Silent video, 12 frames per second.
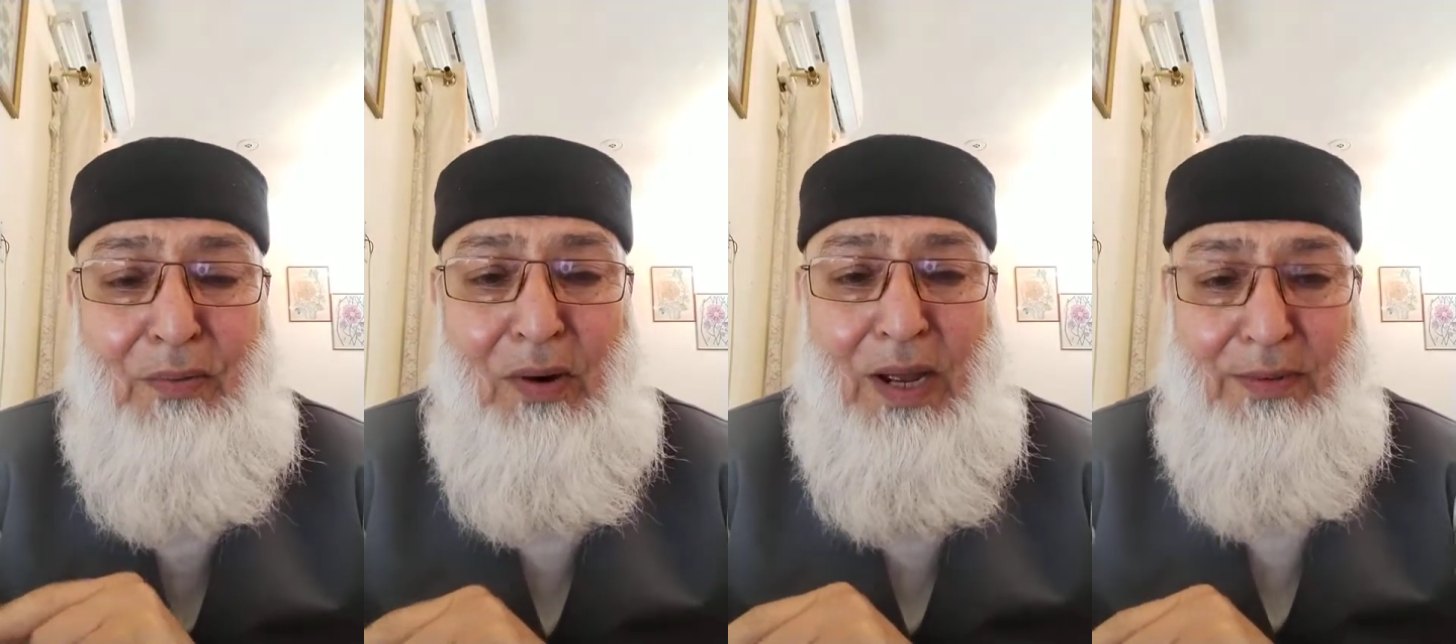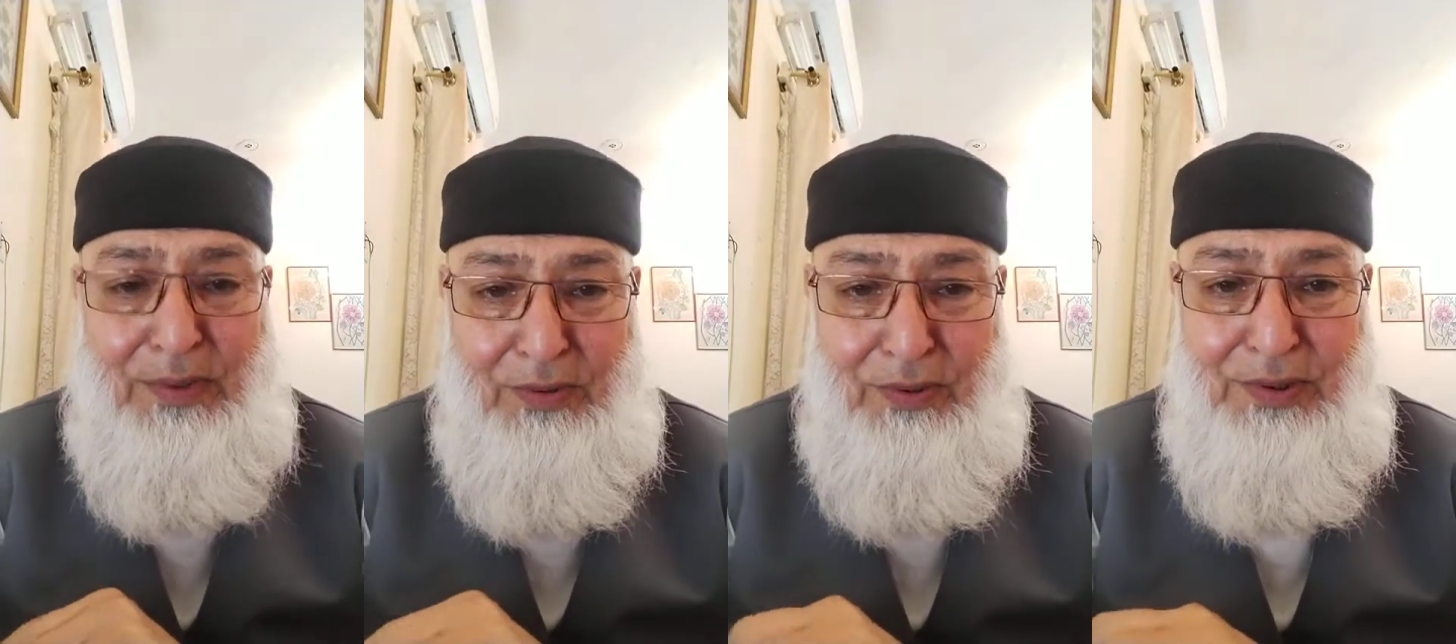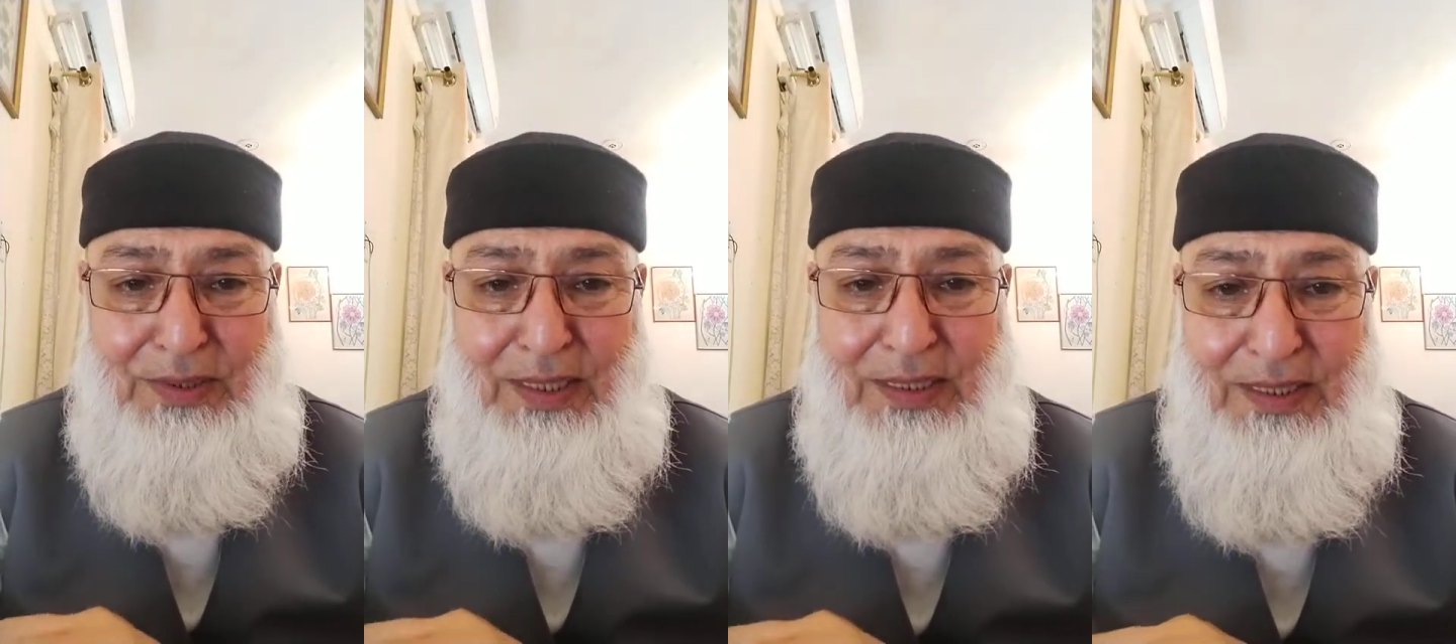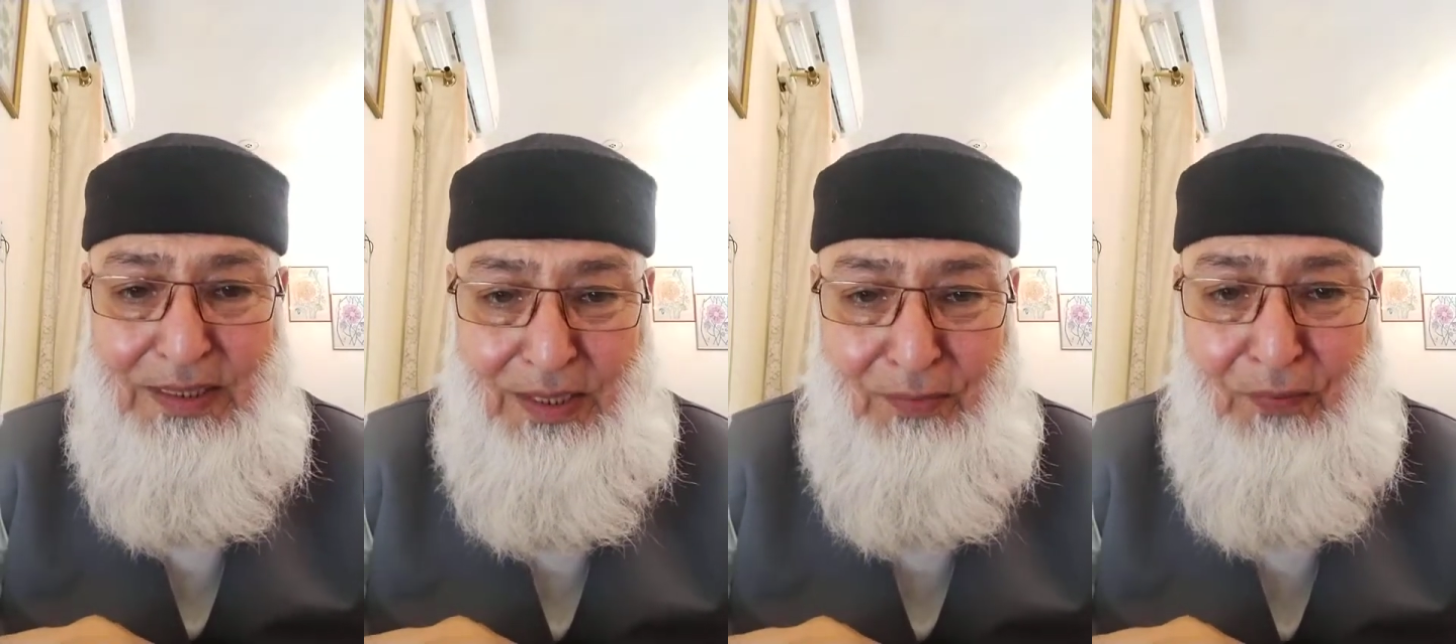Why? Because this
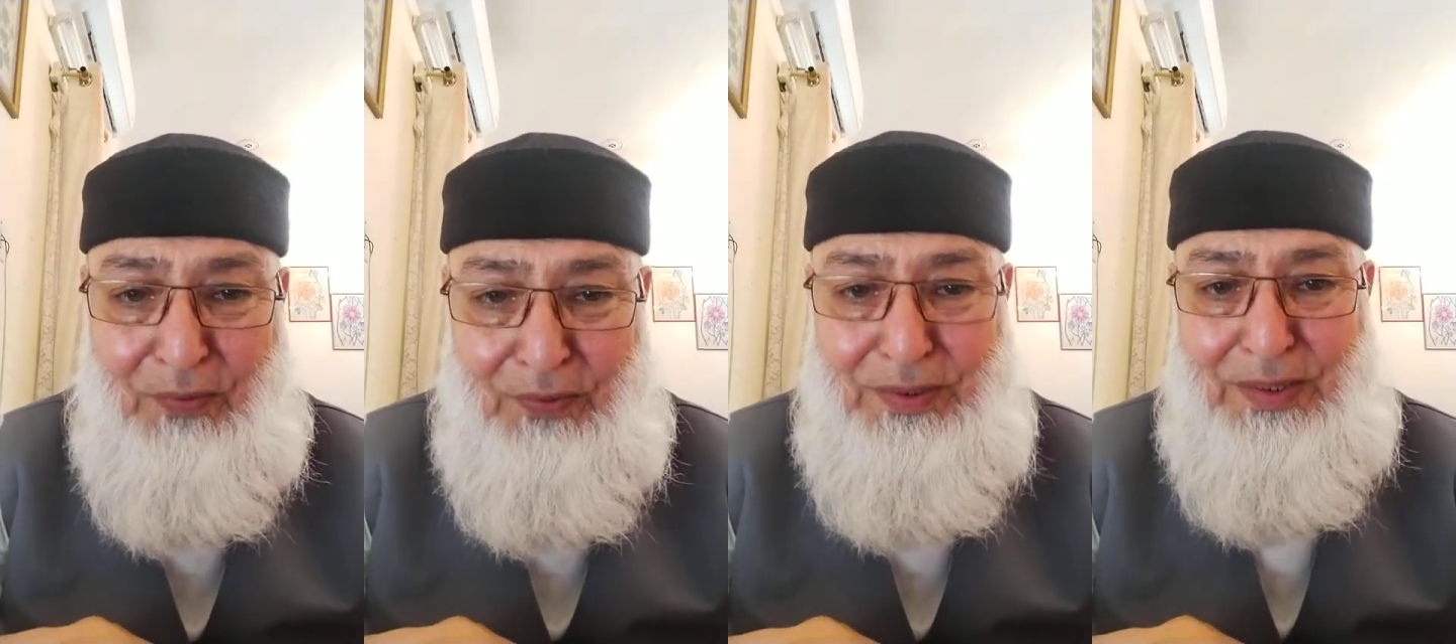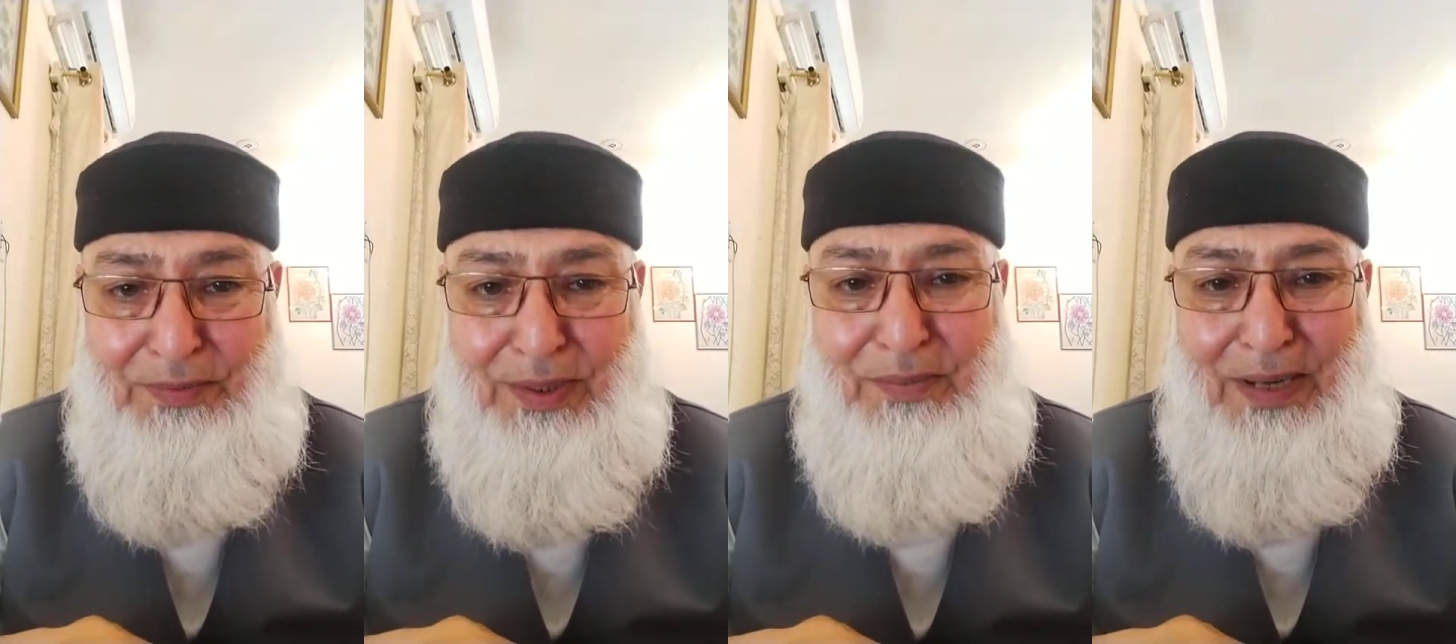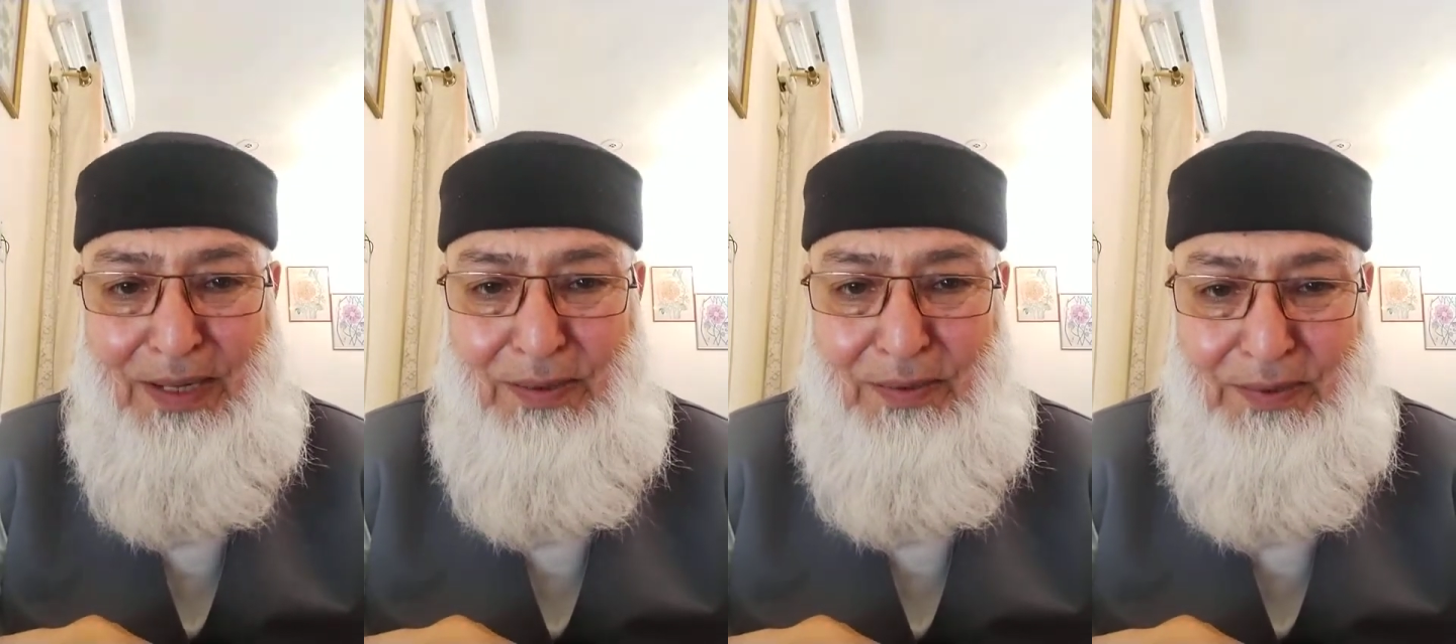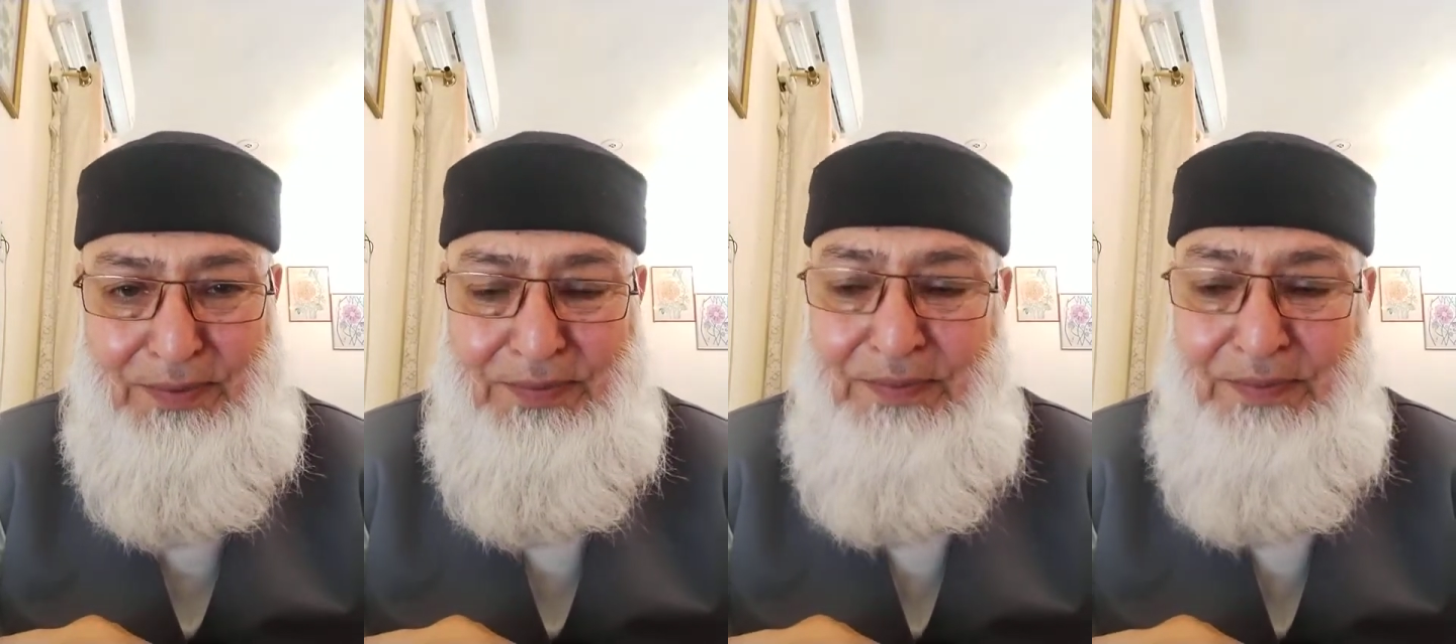is enforceable by law.